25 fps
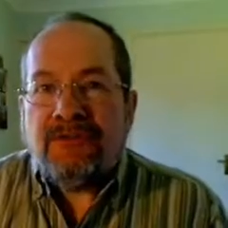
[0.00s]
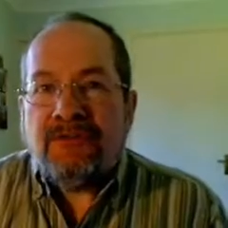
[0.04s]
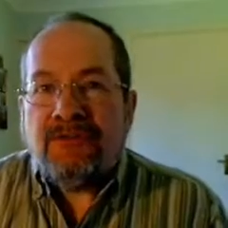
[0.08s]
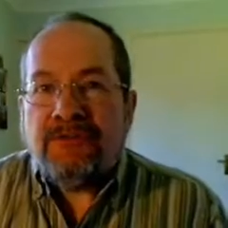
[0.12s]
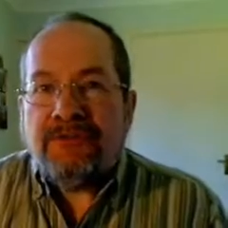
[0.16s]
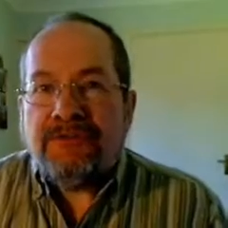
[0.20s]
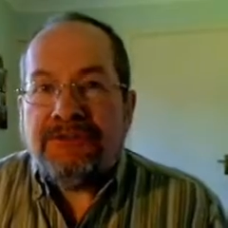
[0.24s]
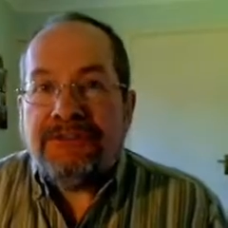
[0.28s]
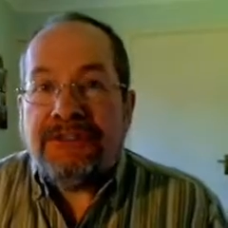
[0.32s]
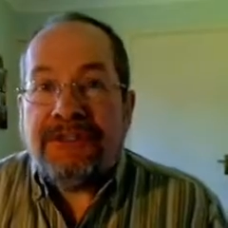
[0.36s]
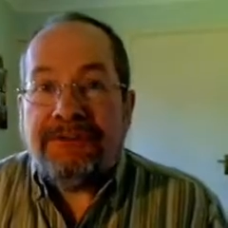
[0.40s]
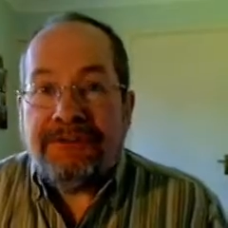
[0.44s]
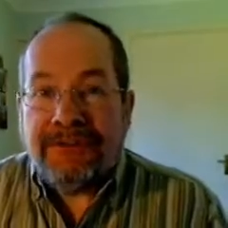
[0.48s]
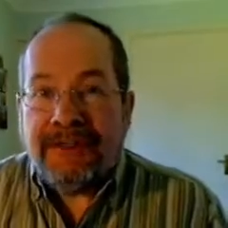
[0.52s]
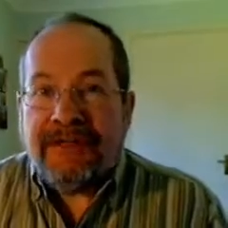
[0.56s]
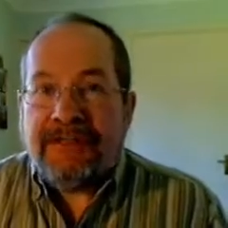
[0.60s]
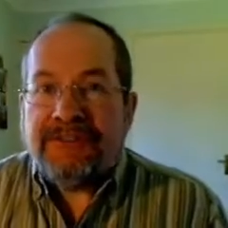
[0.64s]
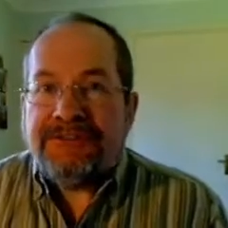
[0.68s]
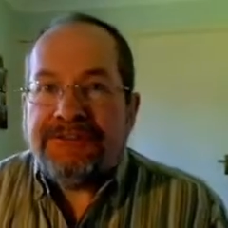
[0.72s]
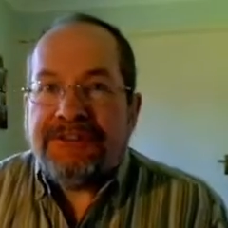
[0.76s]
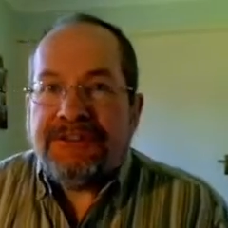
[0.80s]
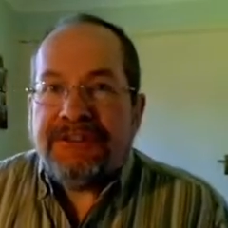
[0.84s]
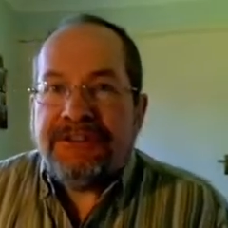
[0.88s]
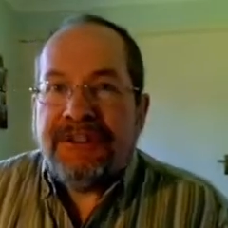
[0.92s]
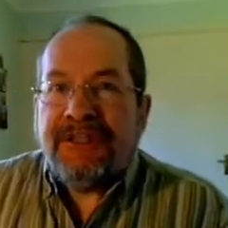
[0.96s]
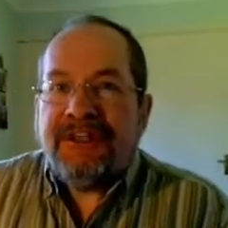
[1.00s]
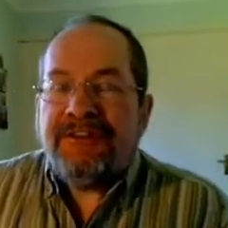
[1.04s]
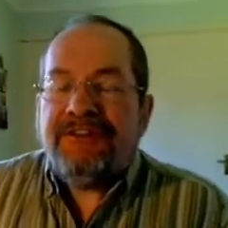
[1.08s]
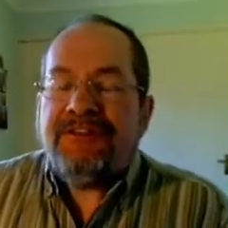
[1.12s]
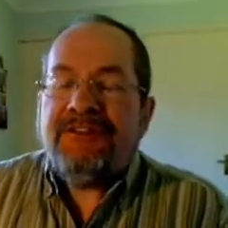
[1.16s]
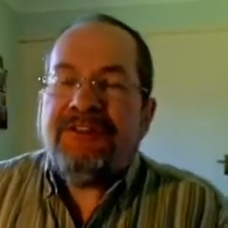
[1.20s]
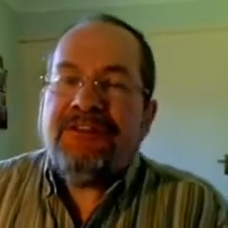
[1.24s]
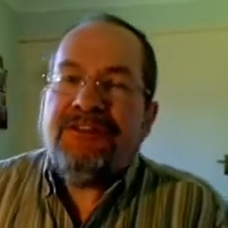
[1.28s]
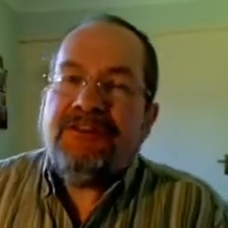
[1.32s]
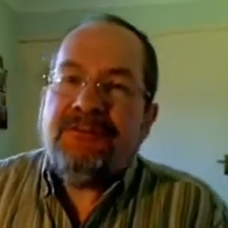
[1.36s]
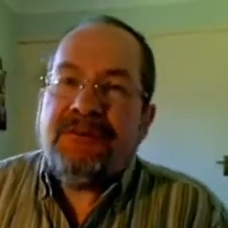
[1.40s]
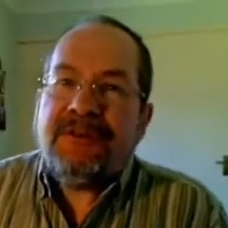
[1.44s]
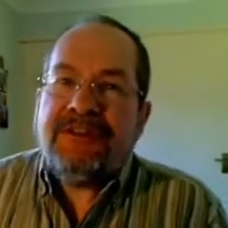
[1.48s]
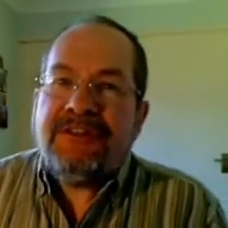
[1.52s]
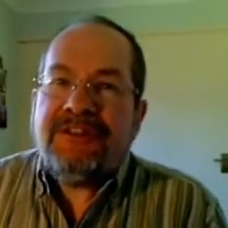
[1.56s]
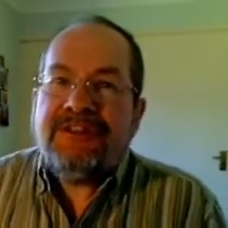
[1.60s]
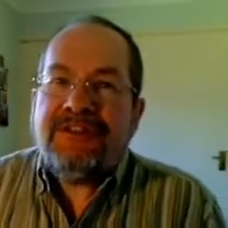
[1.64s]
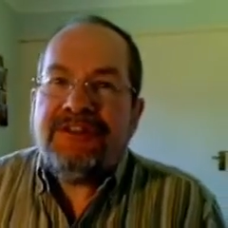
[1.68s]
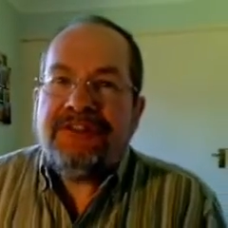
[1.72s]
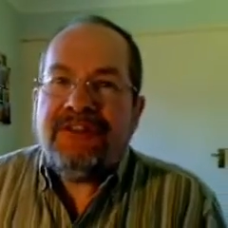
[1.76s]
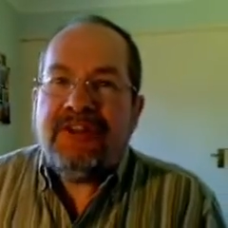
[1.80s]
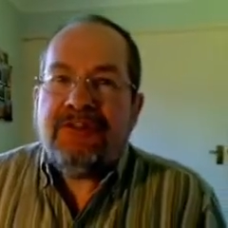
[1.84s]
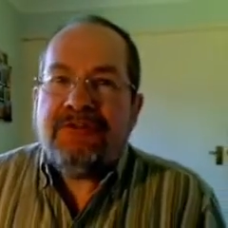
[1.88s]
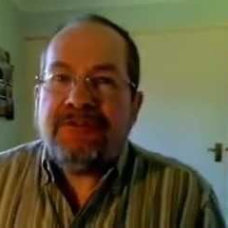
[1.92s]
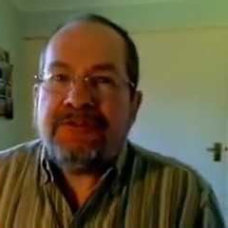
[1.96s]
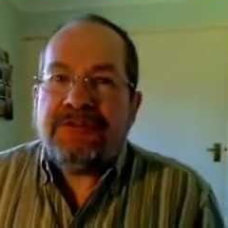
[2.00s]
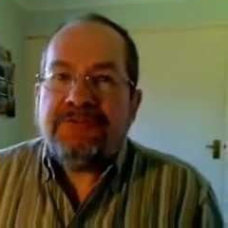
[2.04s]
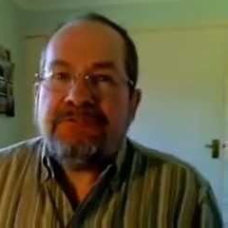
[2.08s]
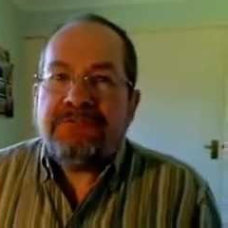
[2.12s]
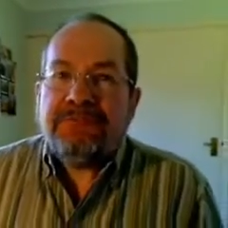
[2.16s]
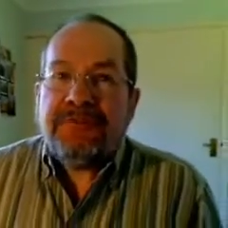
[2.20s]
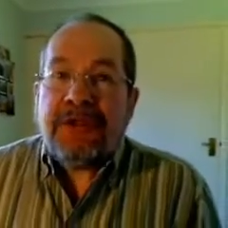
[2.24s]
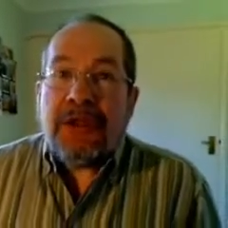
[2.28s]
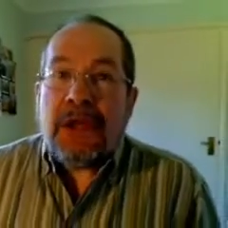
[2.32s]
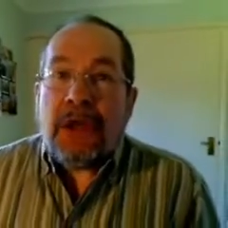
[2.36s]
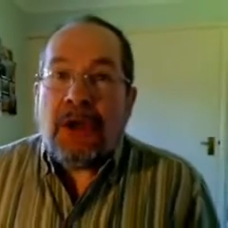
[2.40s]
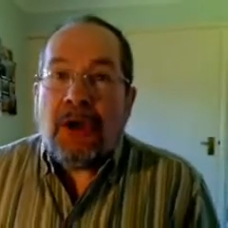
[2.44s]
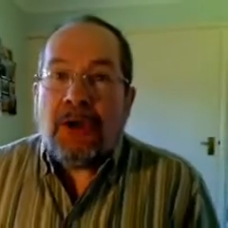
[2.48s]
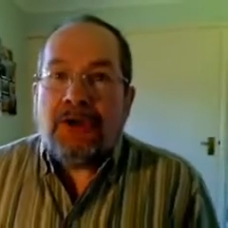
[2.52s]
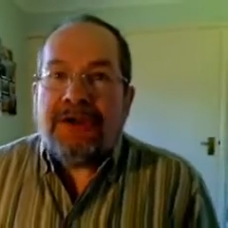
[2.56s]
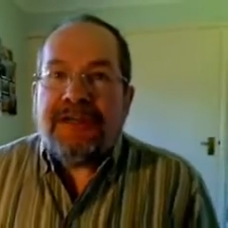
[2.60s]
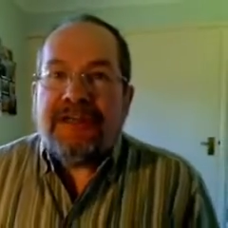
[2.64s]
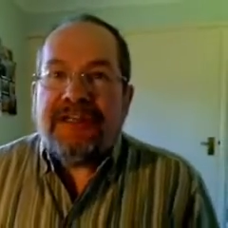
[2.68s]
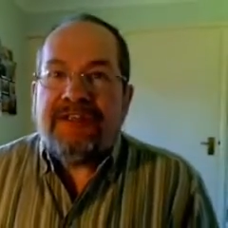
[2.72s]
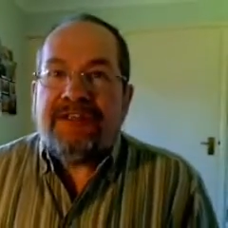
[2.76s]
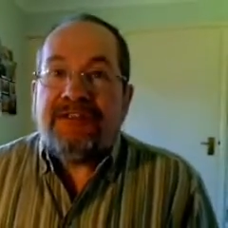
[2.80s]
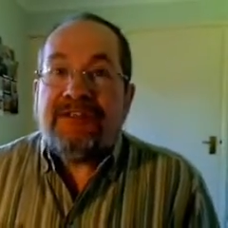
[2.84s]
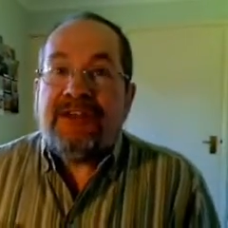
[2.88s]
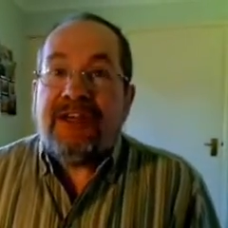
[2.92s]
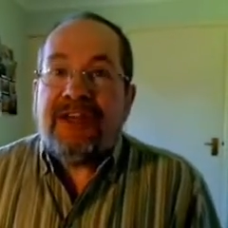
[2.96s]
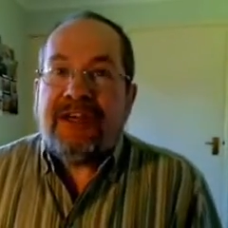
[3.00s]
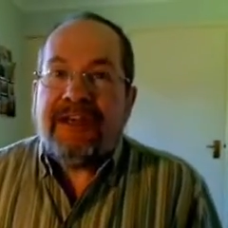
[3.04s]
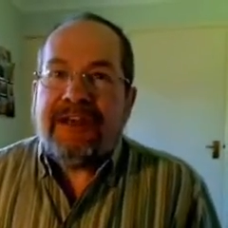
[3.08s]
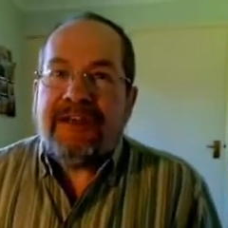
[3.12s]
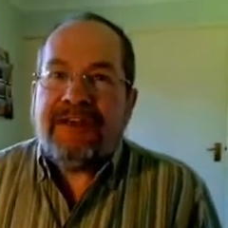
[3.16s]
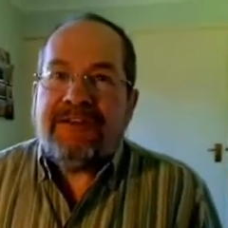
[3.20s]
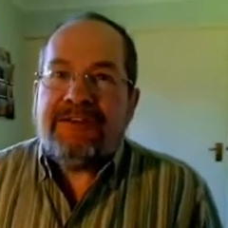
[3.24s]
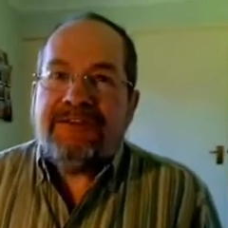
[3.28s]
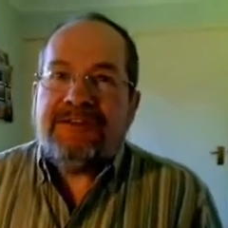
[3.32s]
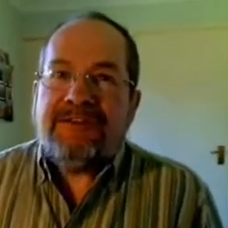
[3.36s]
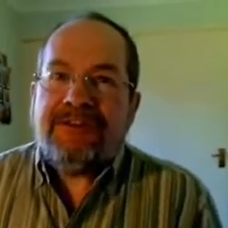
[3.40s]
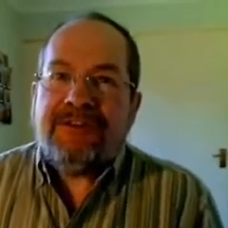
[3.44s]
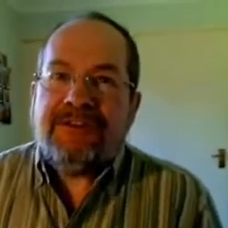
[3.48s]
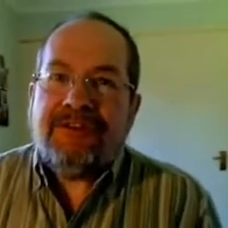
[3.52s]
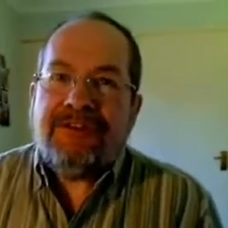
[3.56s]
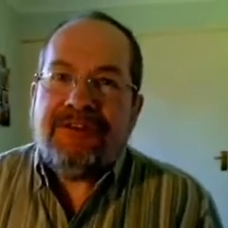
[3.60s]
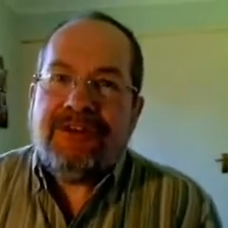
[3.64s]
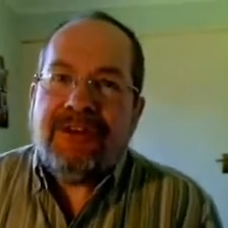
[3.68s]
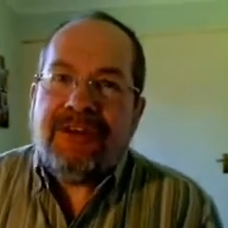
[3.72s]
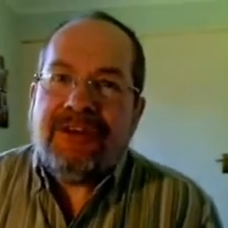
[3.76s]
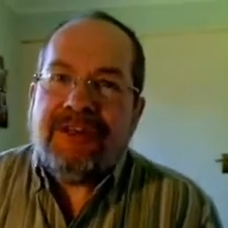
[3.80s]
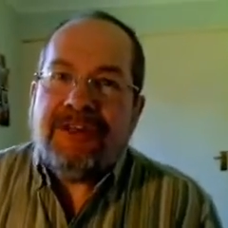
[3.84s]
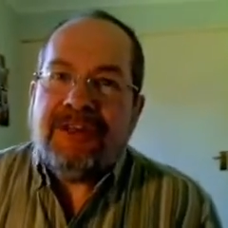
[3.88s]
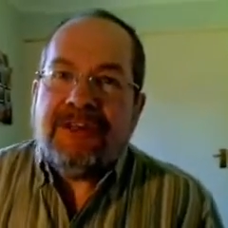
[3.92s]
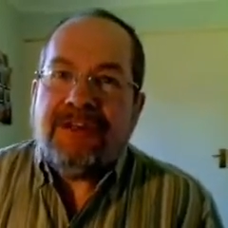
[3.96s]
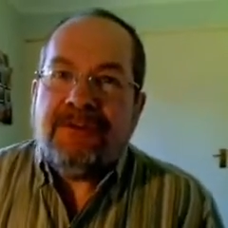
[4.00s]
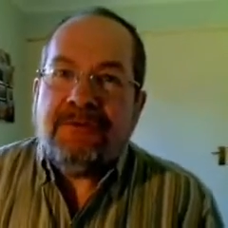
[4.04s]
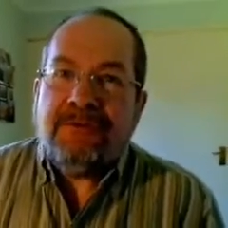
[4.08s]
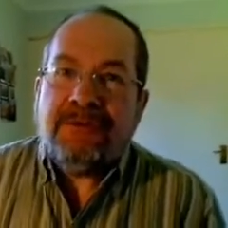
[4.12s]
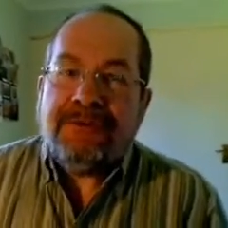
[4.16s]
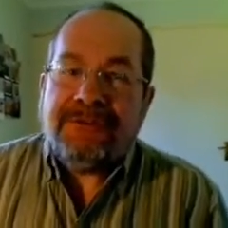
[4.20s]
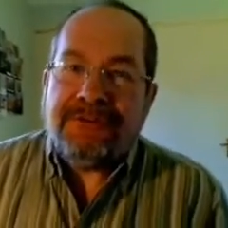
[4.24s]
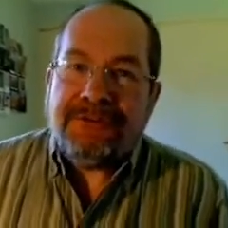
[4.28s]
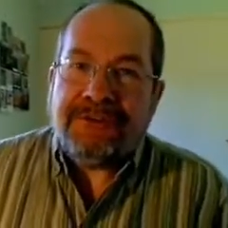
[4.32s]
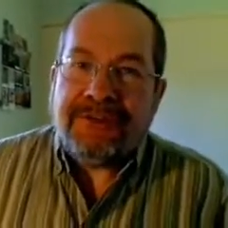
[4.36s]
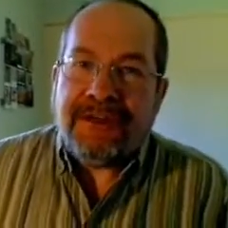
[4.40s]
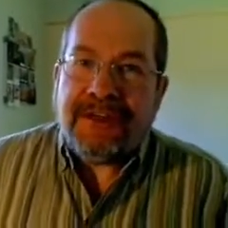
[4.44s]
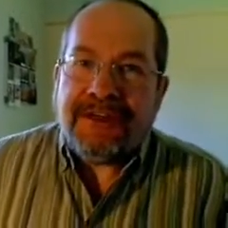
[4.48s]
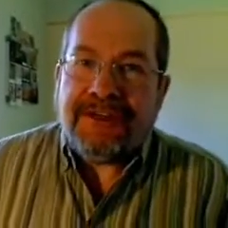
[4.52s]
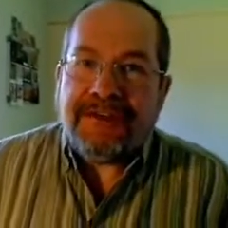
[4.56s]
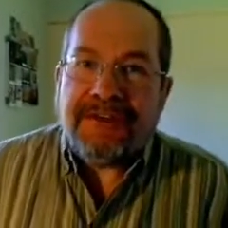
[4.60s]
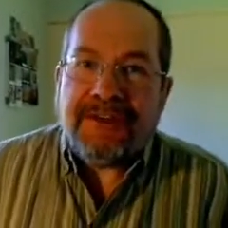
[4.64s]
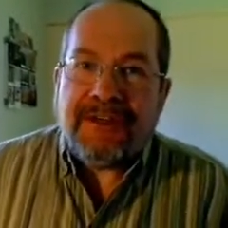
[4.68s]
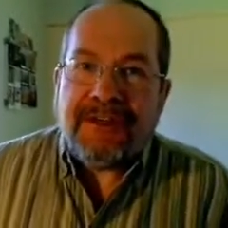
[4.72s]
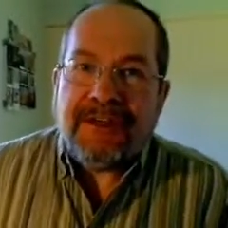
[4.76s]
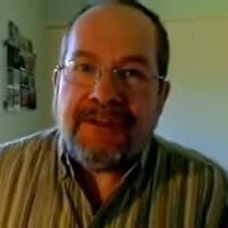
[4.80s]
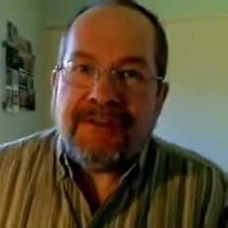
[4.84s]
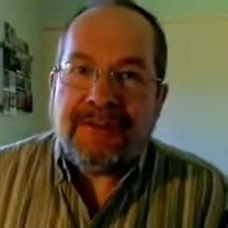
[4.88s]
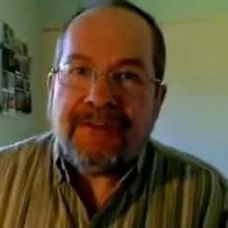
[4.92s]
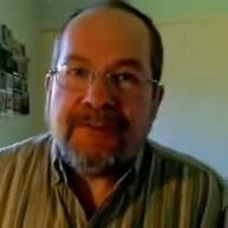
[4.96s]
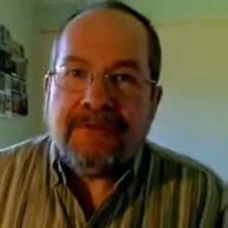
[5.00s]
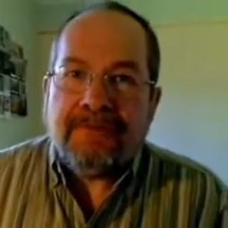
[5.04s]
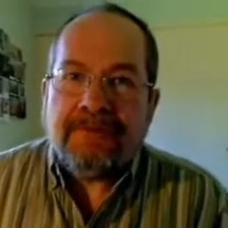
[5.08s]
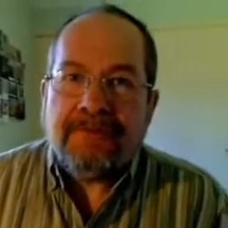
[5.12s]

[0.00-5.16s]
to Geriatric 1927 on his chaotic day with Grandad.